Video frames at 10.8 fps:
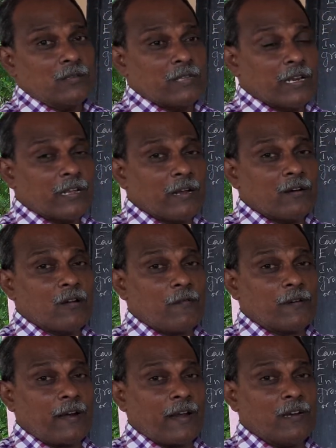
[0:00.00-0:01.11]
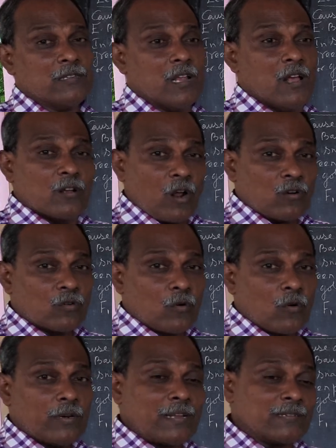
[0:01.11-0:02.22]
Three kind of traits
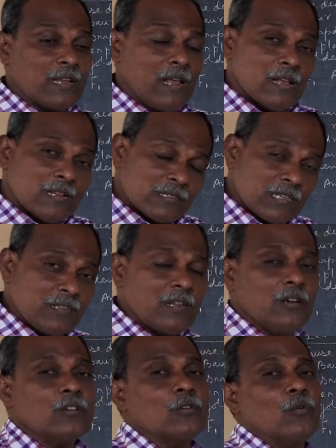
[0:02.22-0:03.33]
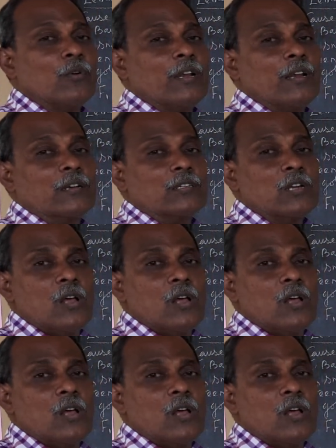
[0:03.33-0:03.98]
controlled as a single unit.